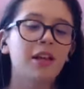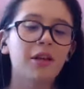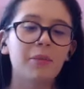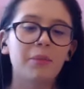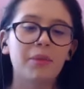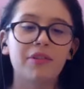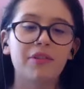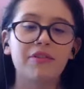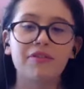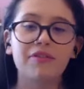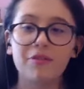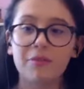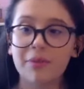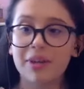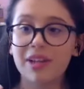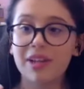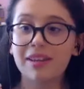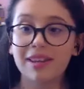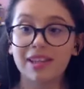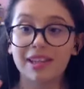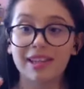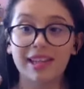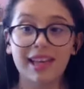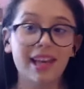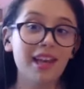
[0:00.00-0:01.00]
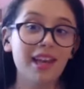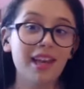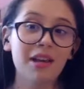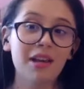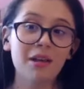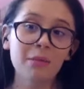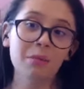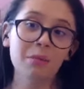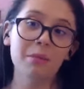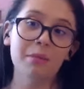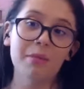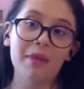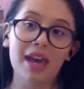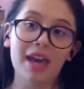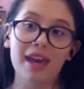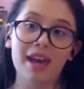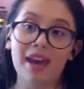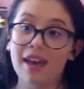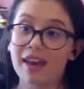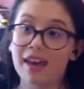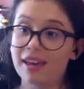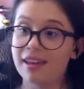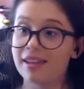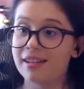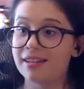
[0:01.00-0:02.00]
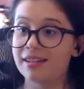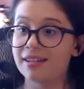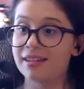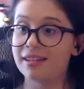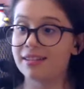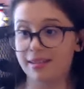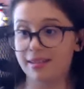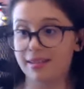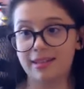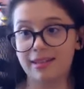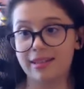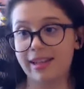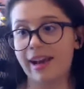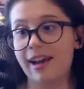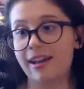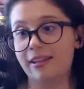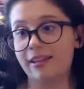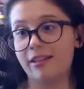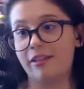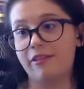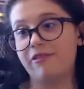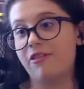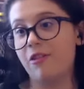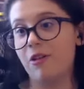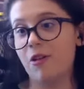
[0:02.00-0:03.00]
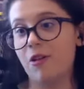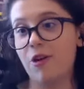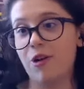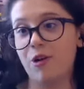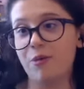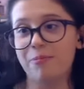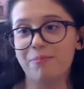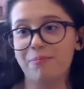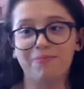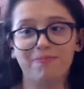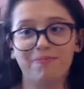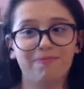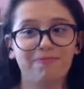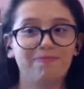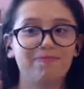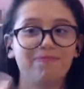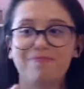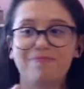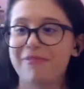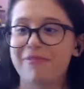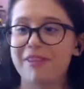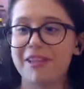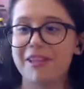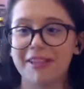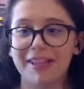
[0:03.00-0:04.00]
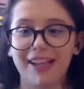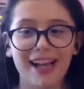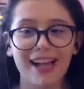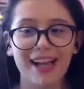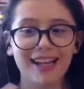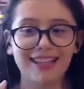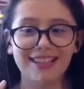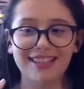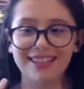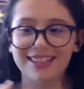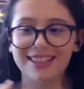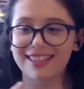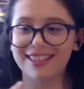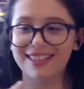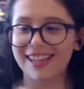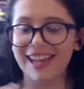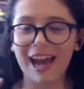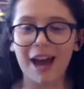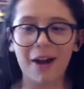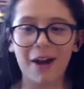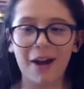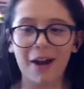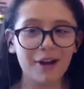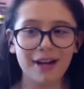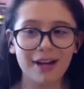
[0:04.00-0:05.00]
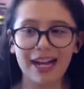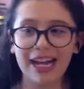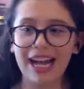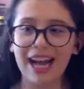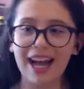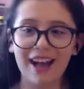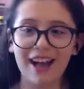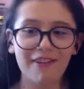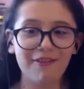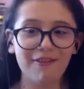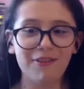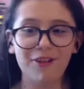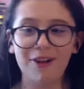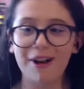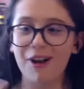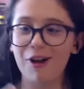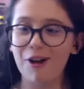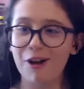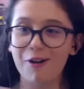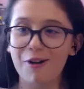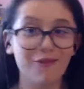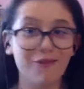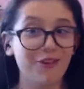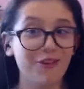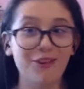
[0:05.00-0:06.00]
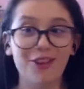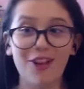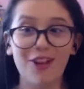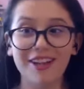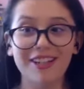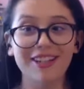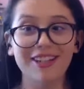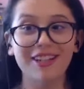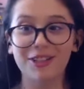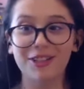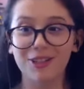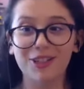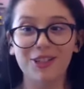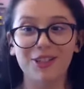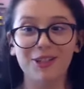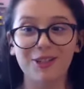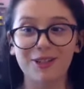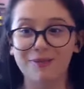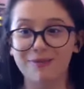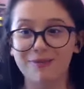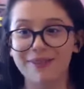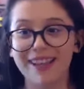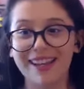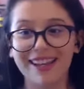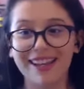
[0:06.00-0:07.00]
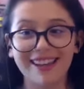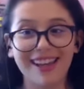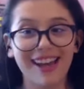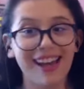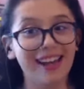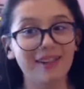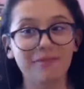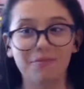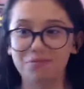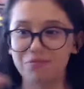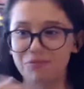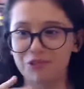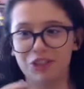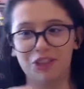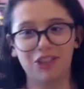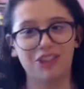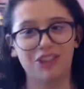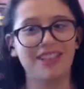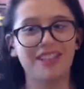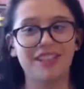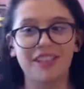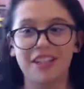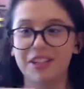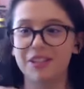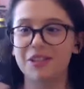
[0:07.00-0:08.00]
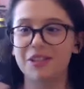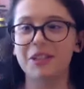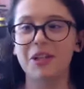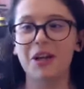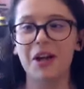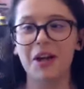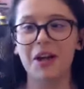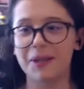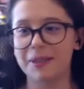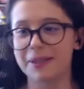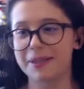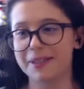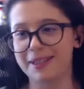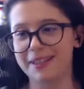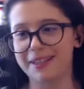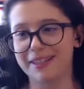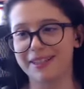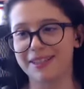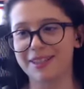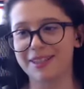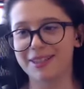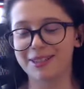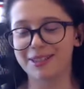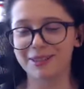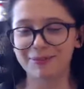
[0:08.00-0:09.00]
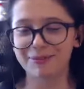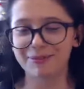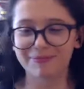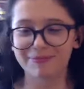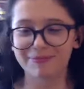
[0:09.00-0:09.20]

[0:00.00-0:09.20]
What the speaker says: But for me, the game ends at the farm. The last like hour and a half or however long it took you to play that just does not exist.